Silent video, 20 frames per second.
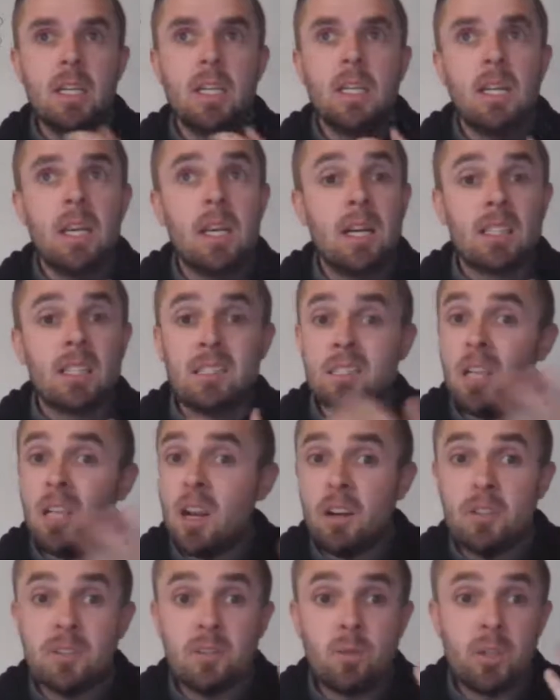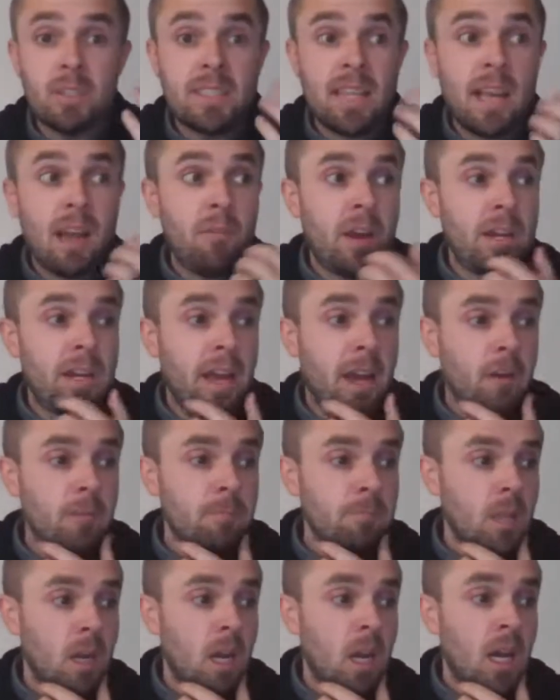it. Soccer's where it's at right
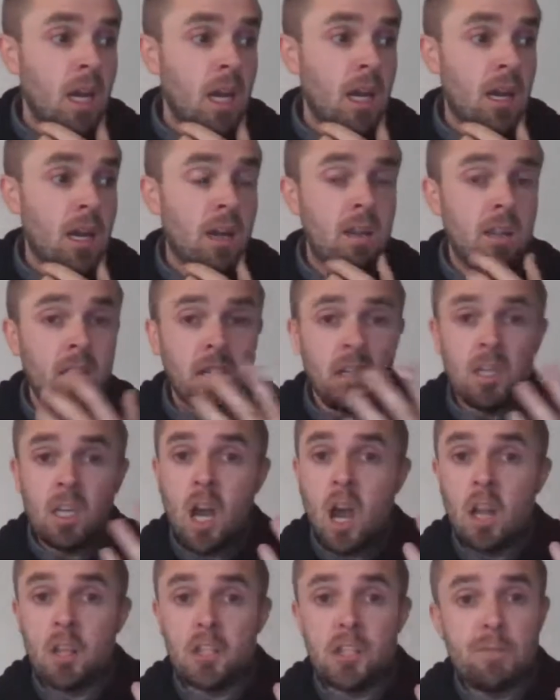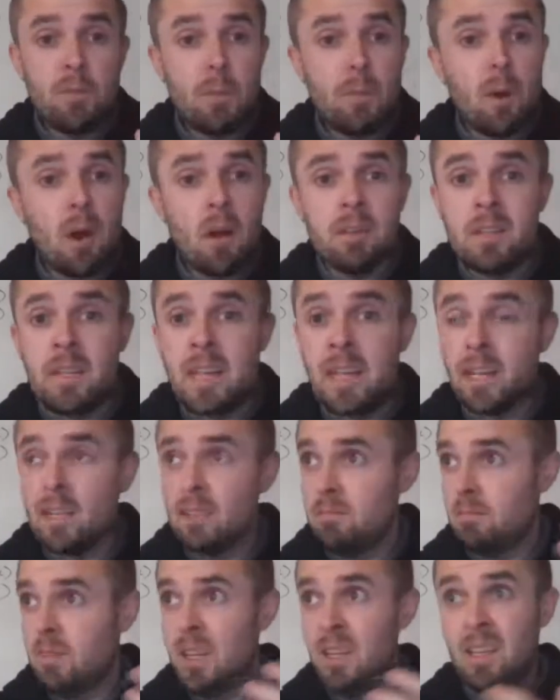now. College football,
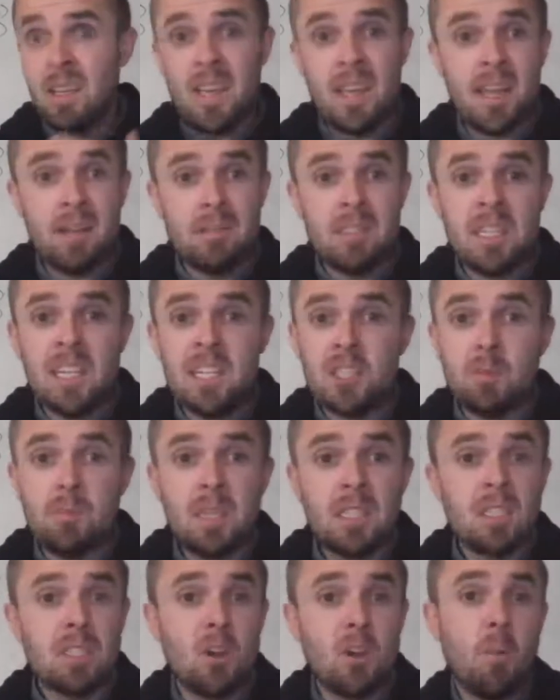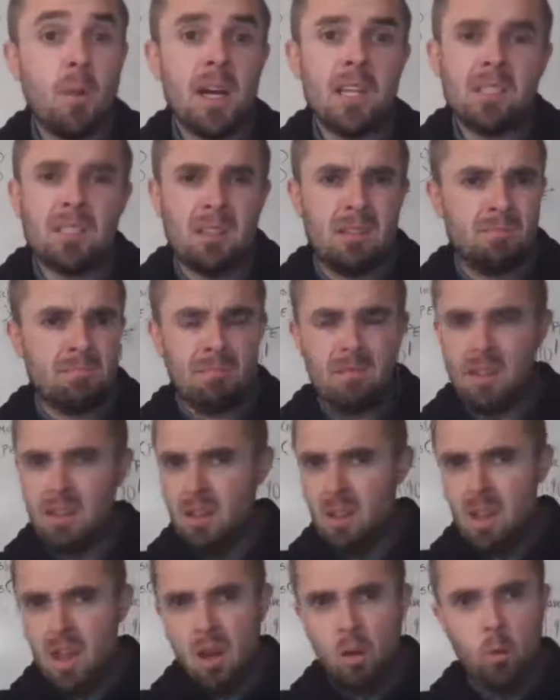Nick, again, teaching me so much.
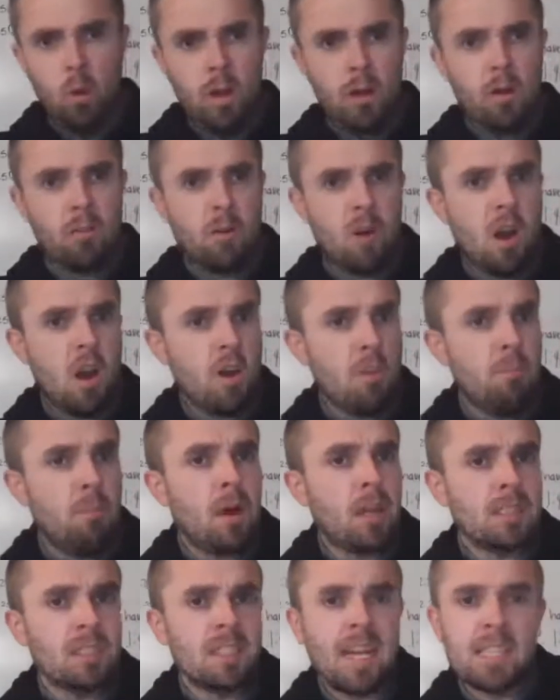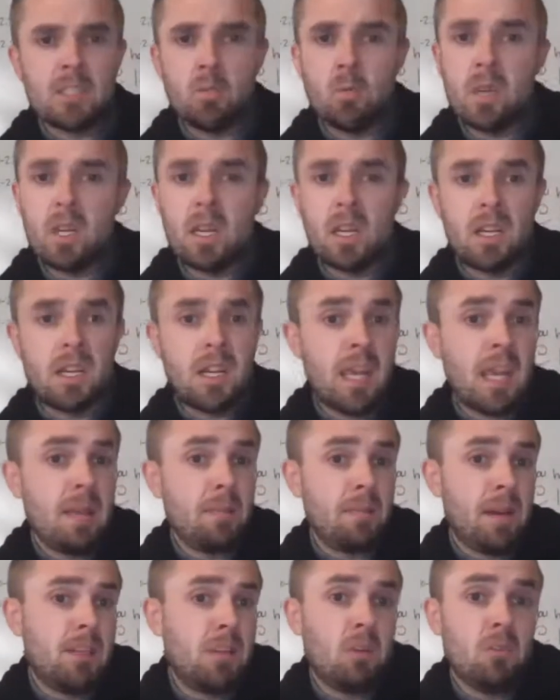Went over $100 last week on a
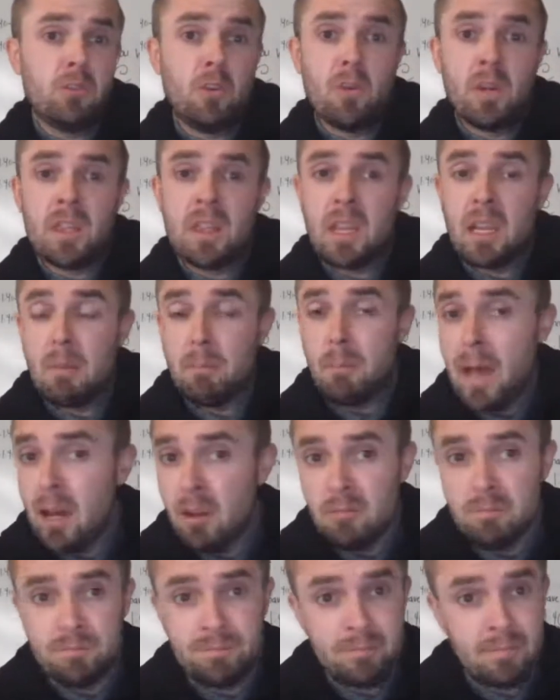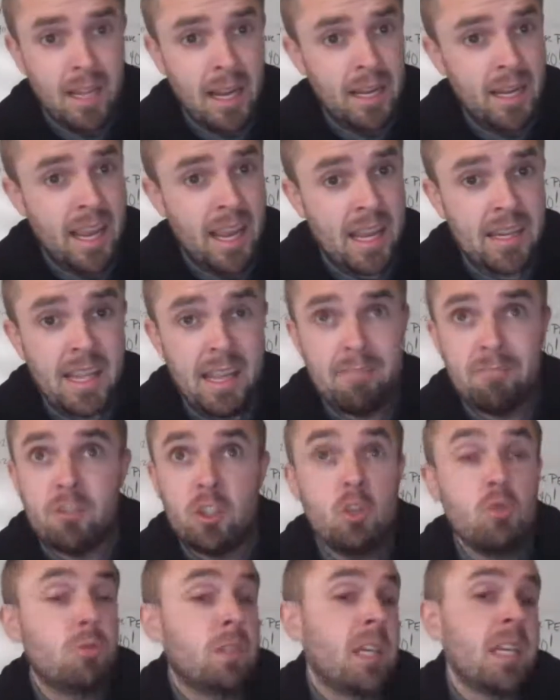game I don't know anything about. I can't name
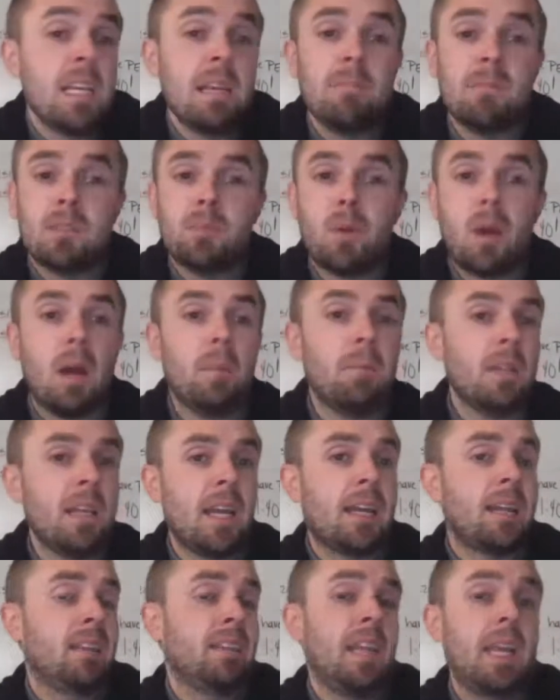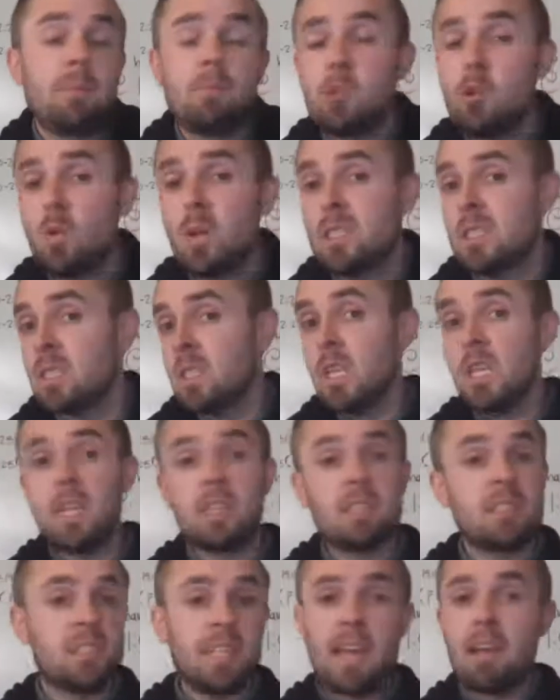2 teams probably. I can name USC
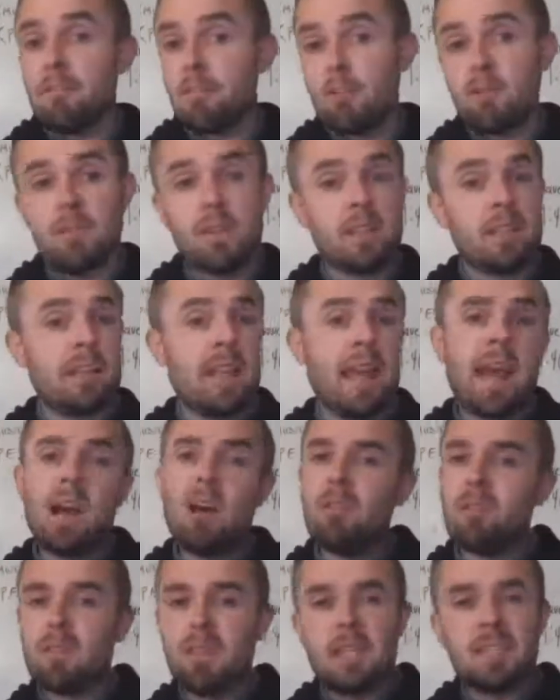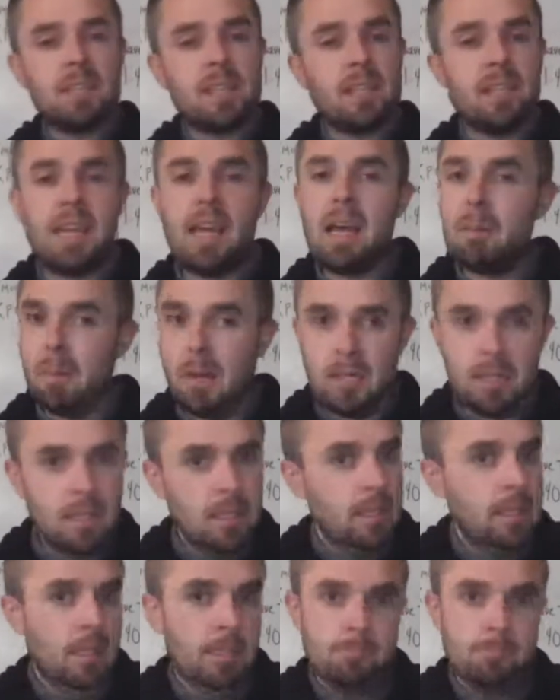and Stanford and Cal and things like that, but